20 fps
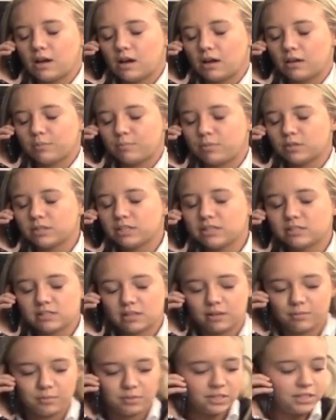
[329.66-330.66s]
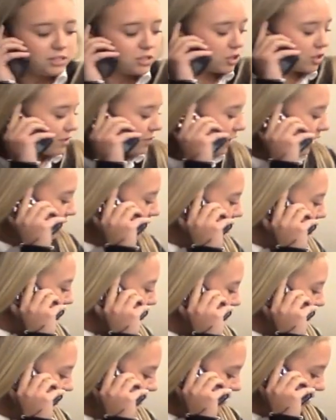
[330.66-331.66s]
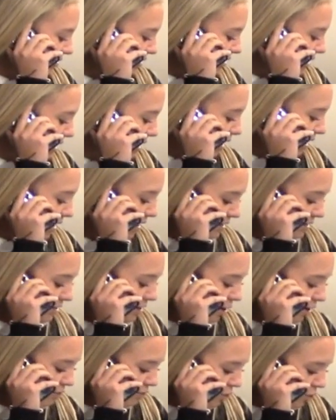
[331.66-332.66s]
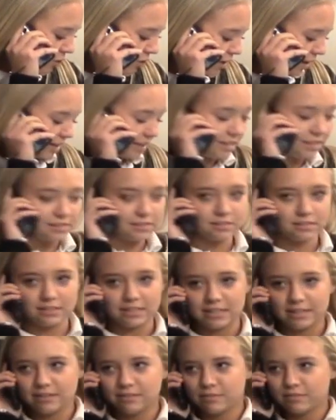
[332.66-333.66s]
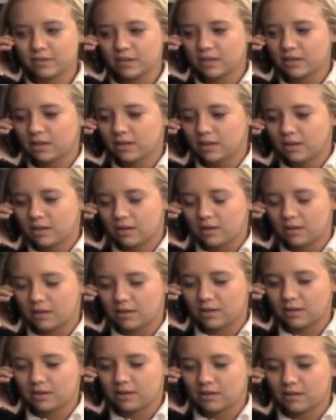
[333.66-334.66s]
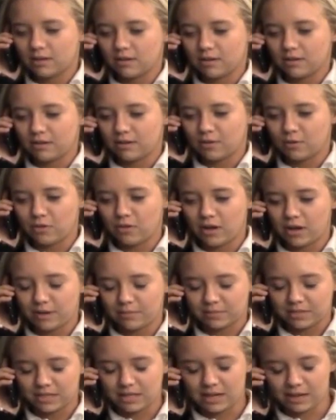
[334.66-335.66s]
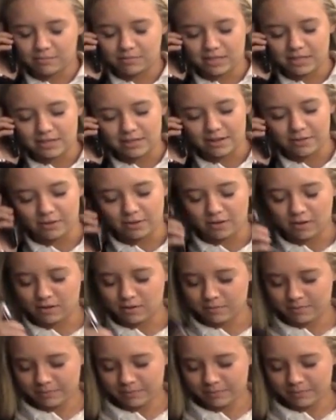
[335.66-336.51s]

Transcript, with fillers: Please, please just fake call me. This is, this is awful. I need to leave. Uh, uh, hold on, I'm get, I'm getting another call.